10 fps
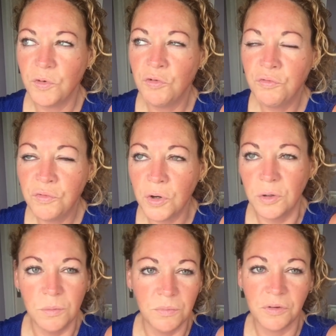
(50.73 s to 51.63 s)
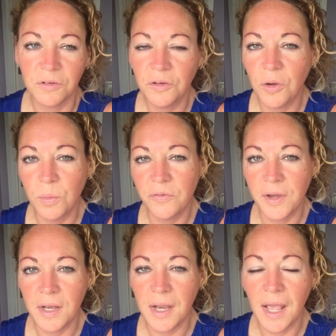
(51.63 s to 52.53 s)
groomed to
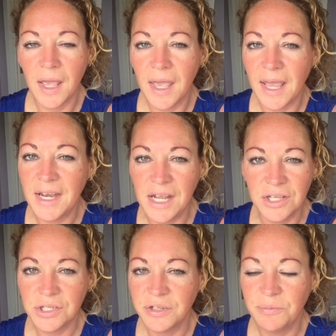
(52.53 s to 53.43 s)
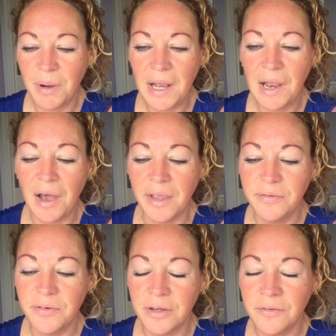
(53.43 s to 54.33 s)
within an inch of my
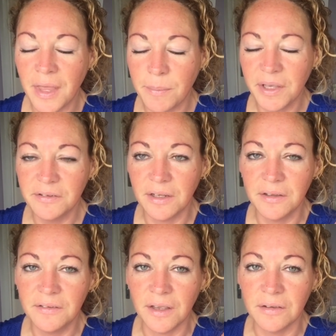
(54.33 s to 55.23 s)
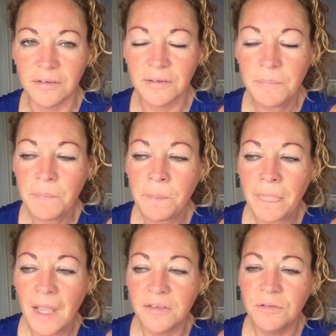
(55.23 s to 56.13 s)
life, if that makes any sense.
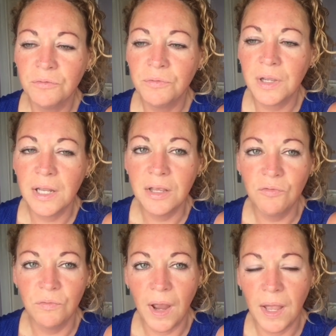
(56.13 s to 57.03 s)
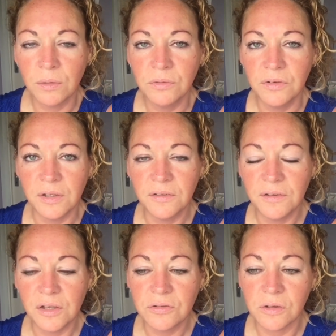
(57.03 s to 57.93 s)
It's a really rounded
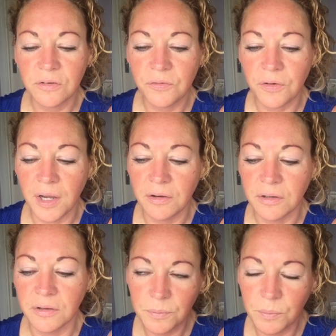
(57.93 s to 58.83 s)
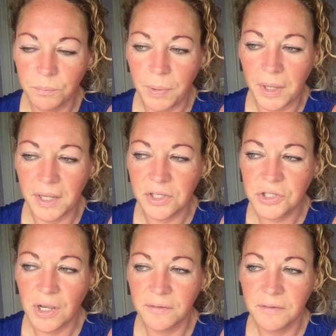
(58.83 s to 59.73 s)
citrus fragrance, but
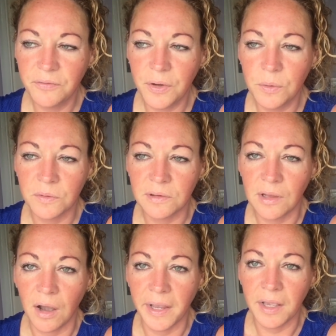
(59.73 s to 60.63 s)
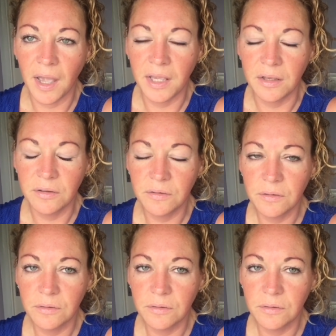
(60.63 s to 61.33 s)
it just feels like a